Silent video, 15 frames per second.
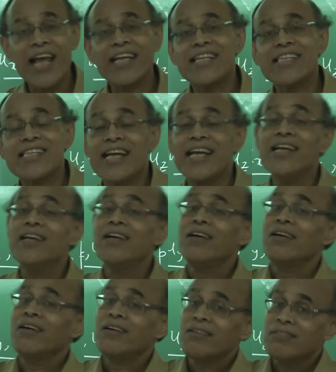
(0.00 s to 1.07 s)
I can say
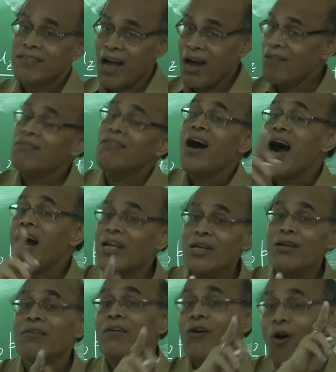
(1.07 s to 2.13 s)
now
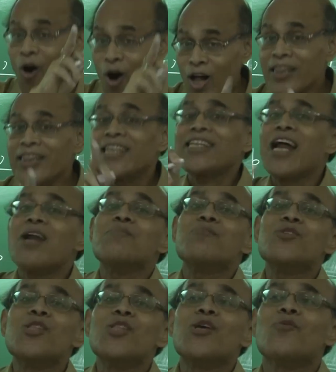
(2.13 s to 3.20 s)
all the
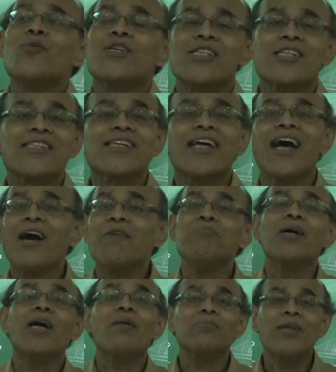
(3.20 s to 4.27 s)
terms in the equations have
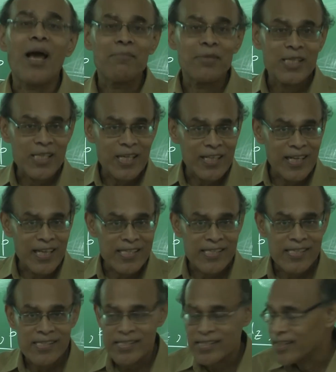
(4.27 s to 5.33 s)
become
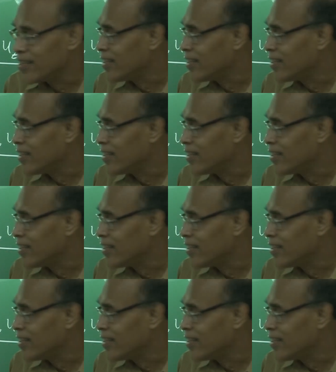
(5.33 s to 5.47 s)
dimensionless.